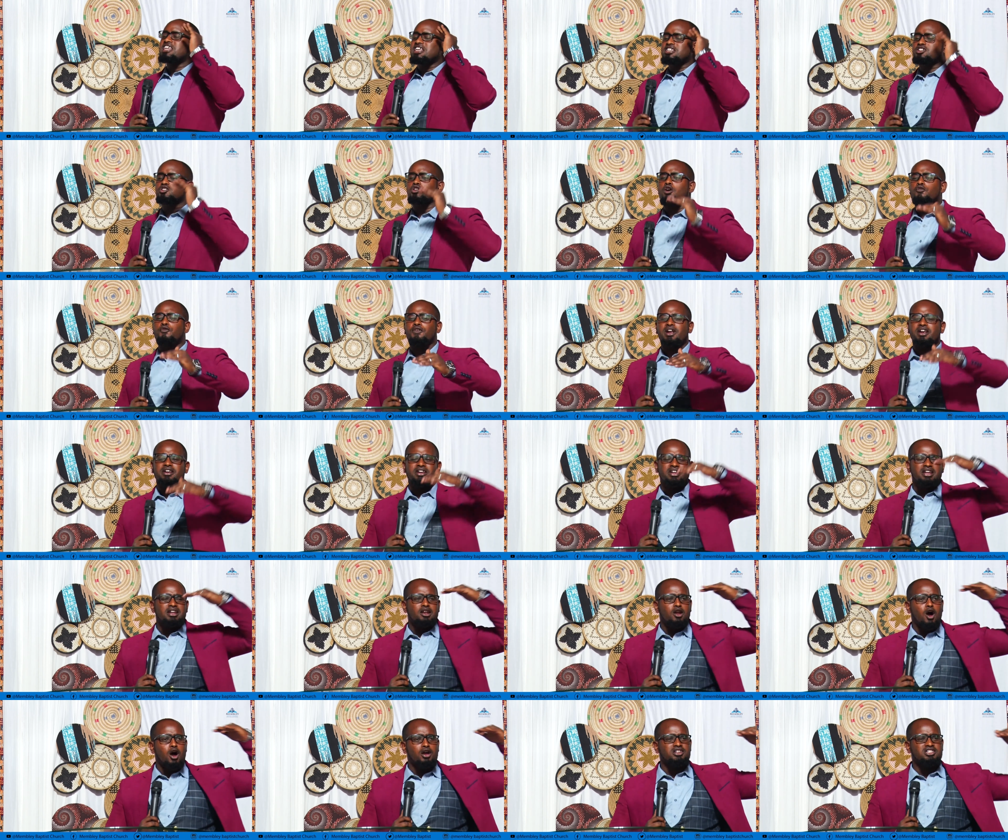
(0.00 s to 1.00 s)
the
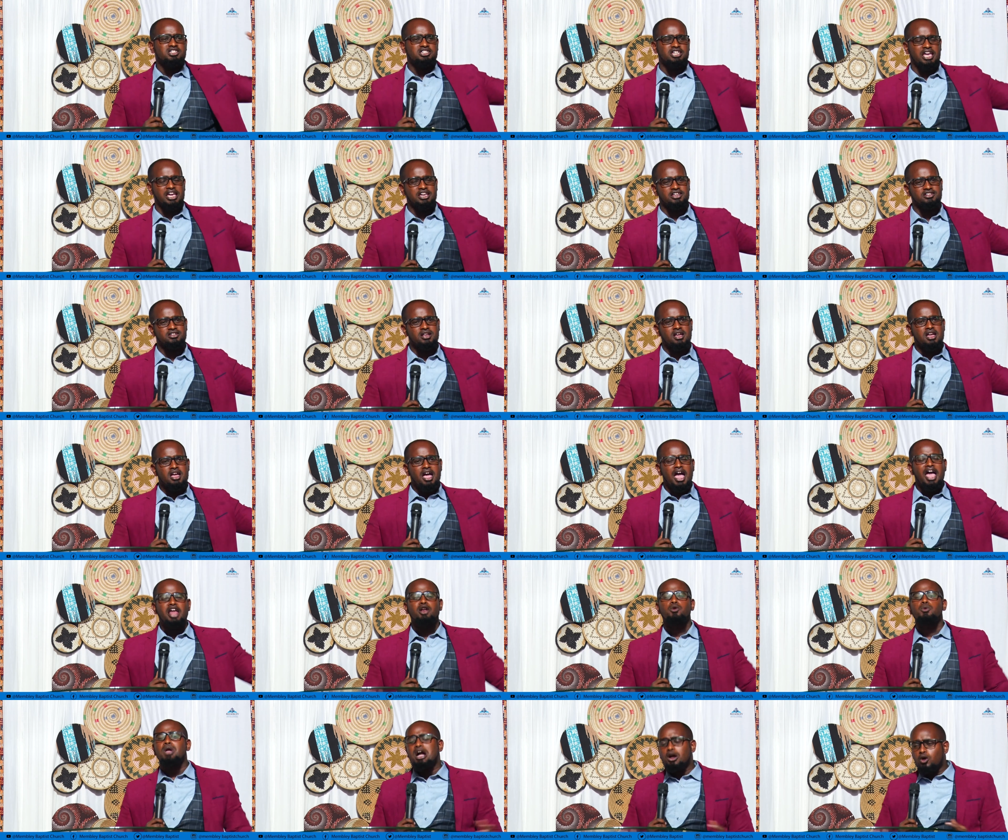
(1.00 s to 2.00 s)
sovereign Lord says.
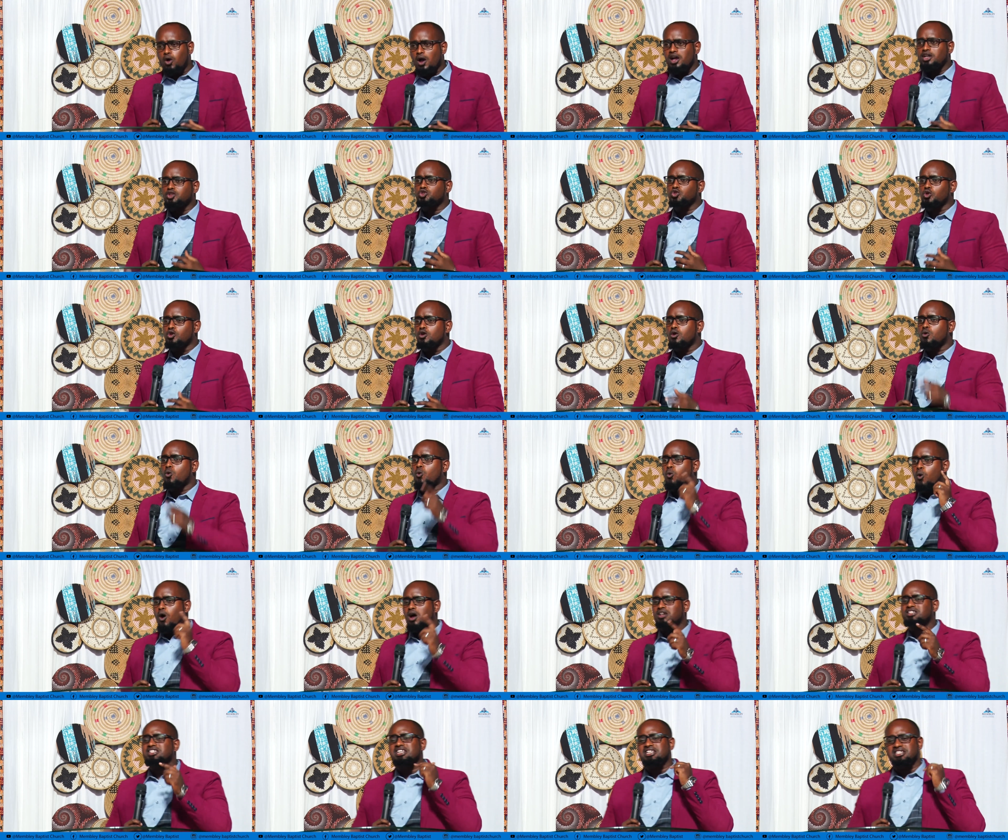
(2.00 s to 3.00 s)
And we are going to look,
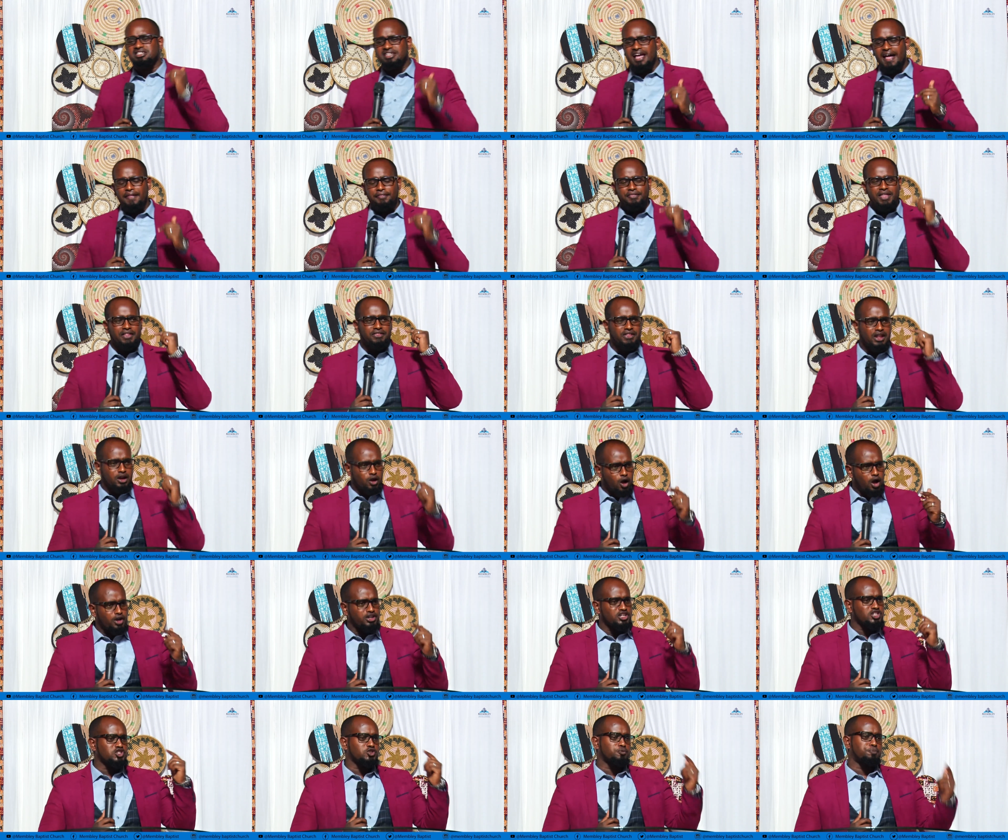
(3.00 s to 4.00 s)
what is that that the
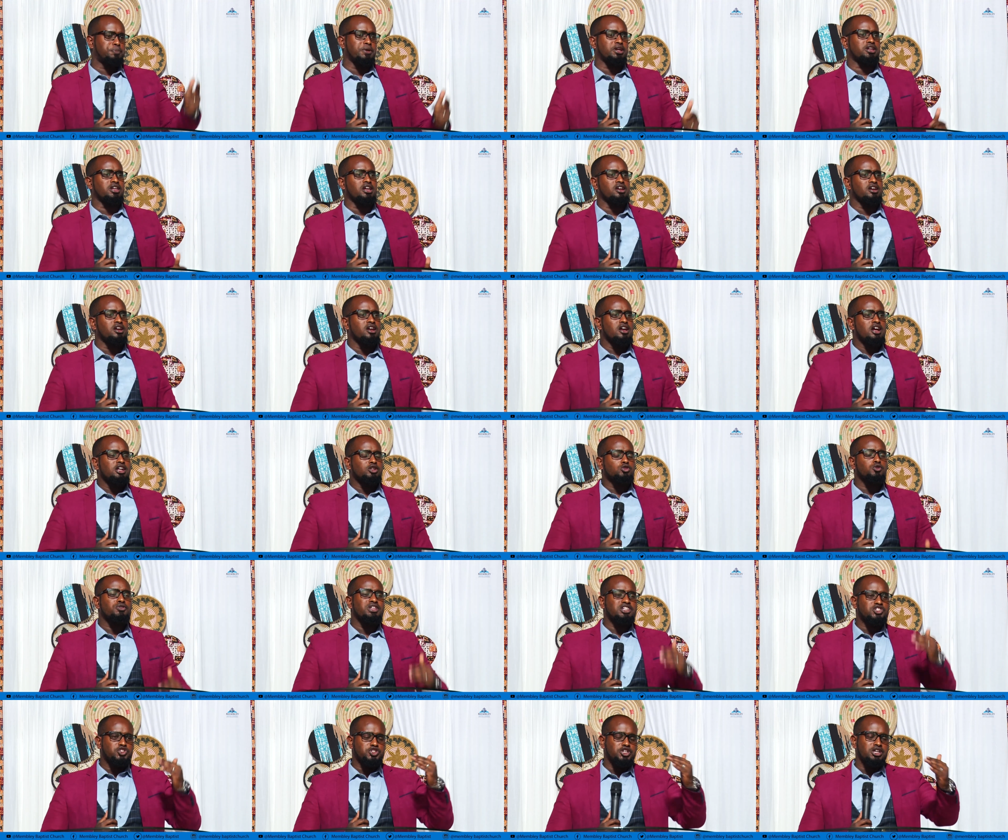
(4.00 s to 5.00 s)
Lord is speaking to
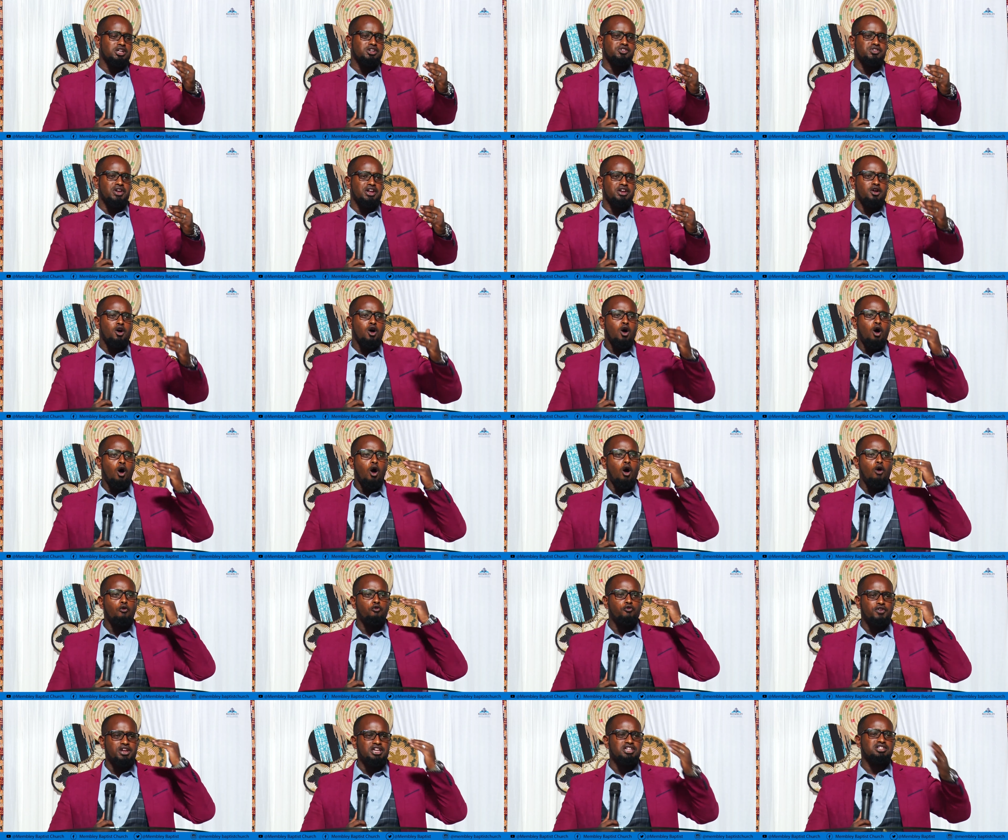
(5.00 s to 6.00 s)
the children
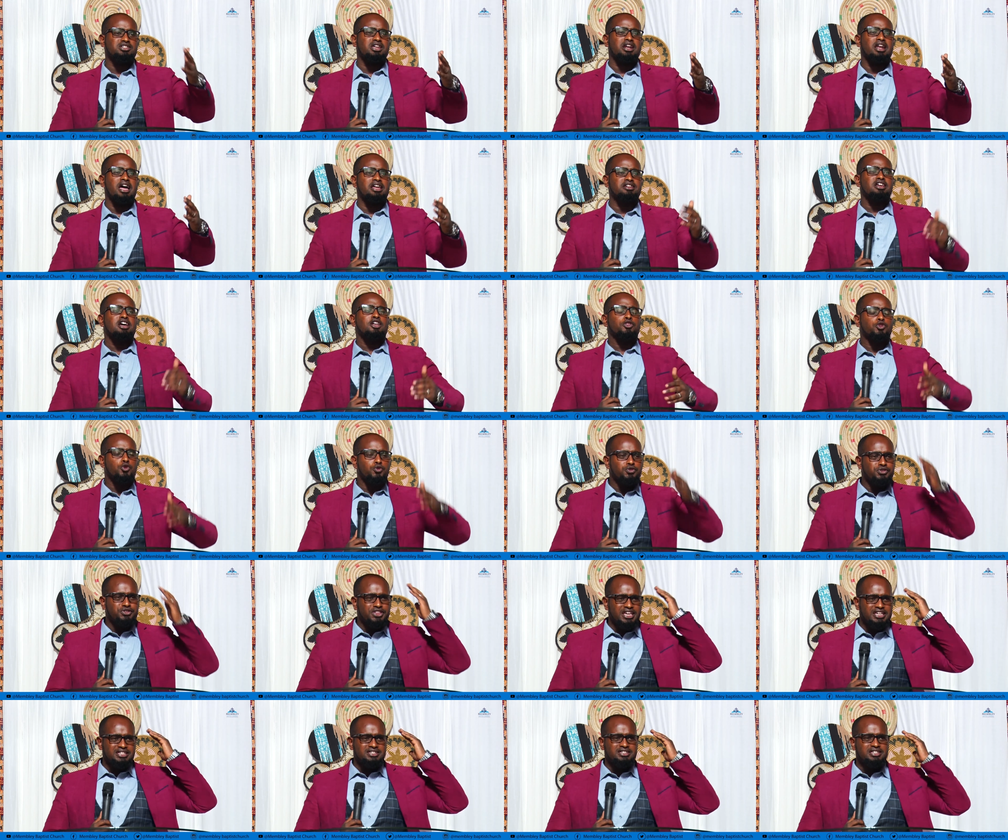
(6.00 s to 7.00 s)
of Israelites, to
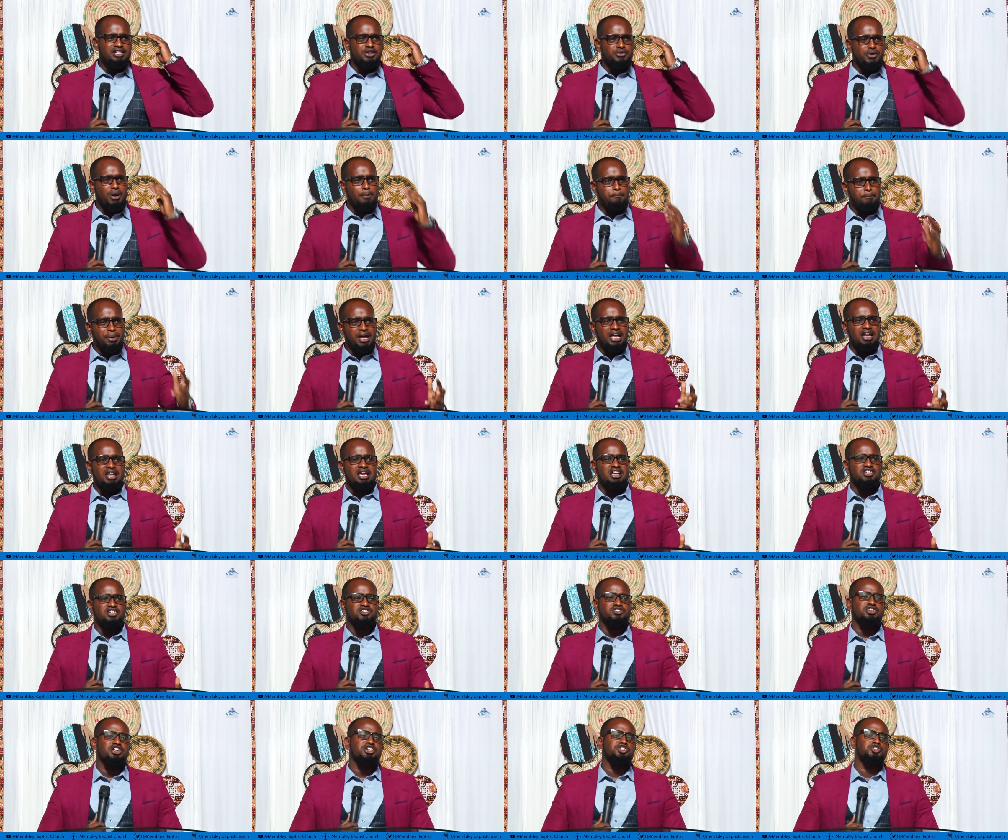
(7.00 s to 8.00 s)
this
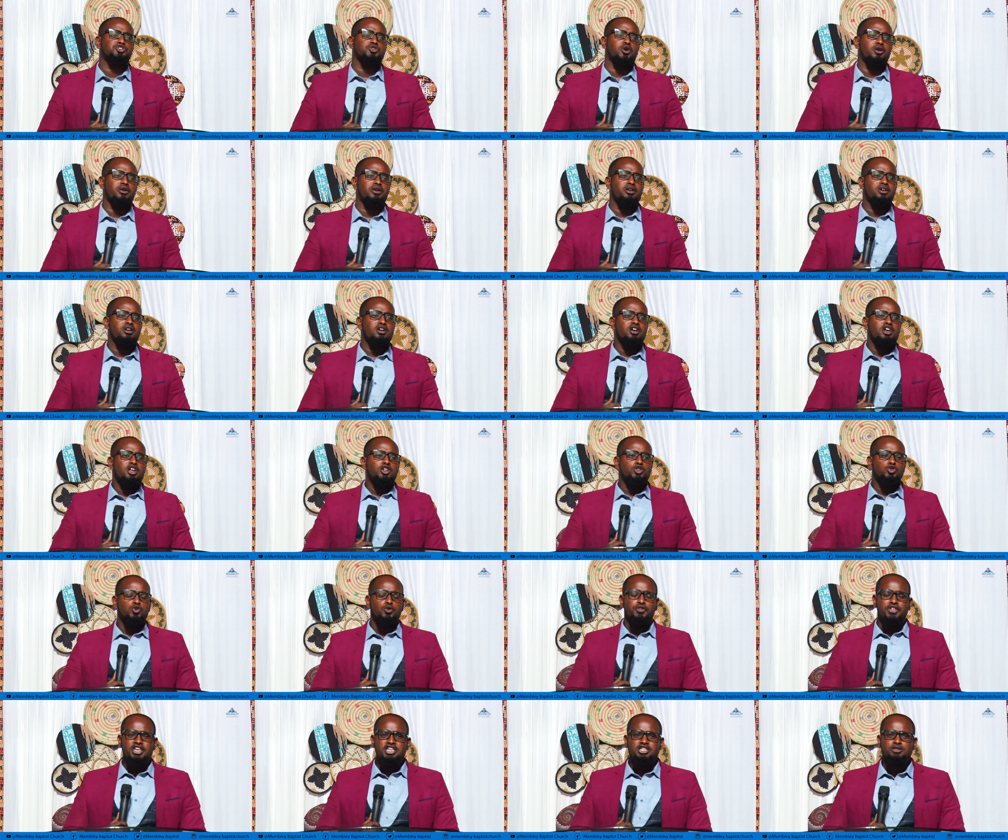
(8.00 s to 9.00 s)
rebellious nation, to
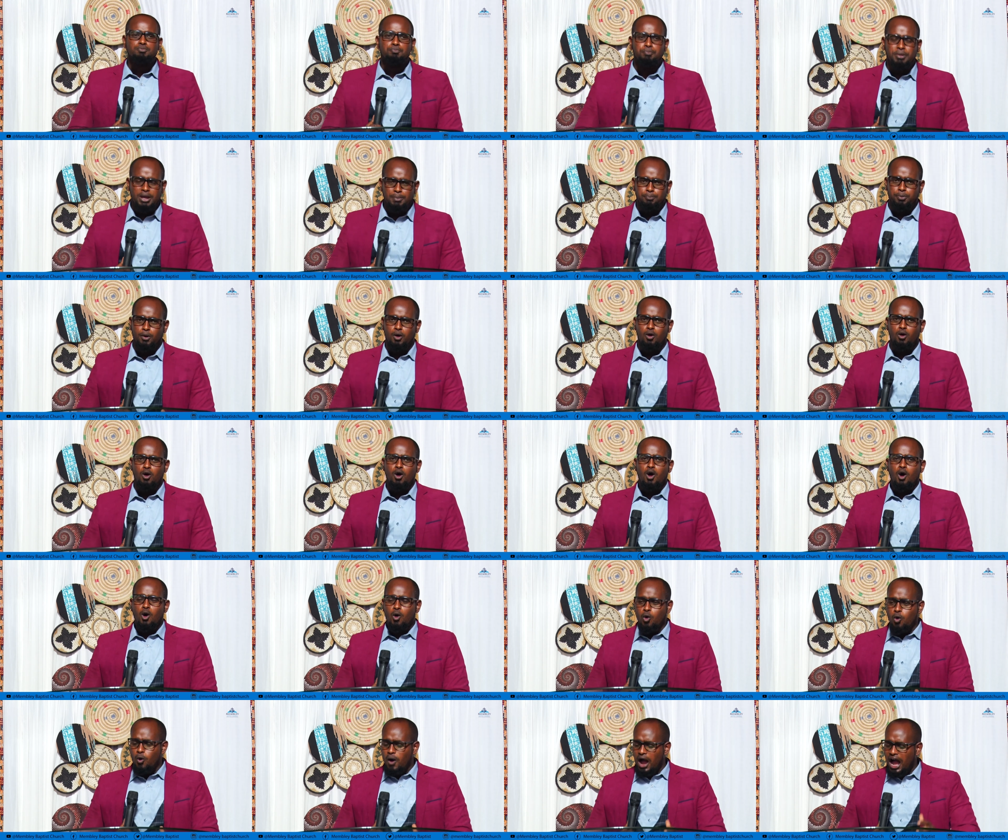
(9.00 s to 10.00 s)
these people
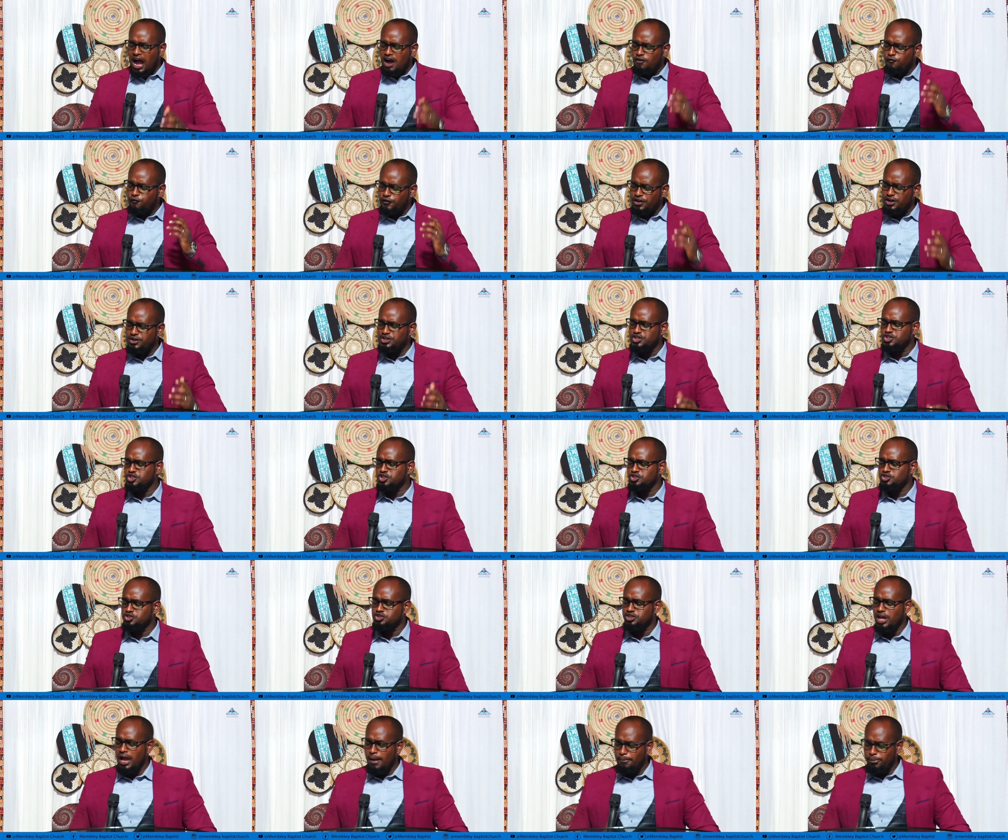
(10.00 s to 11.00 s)
who are very
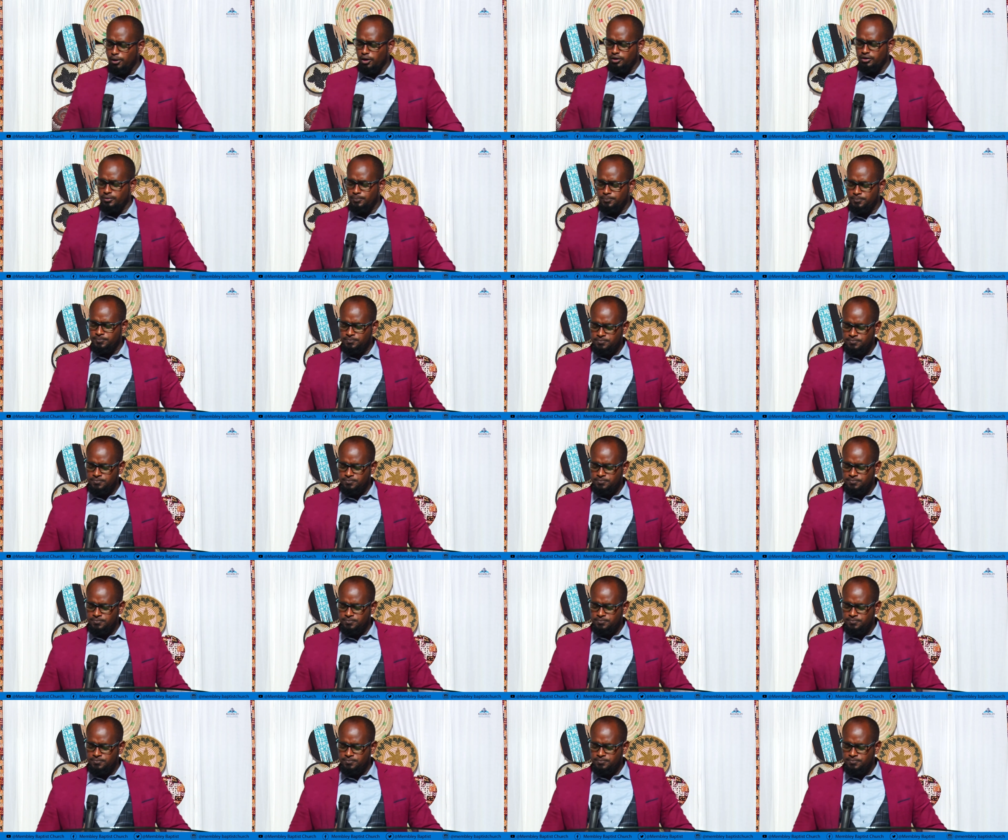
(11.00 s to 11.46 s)
stubborn?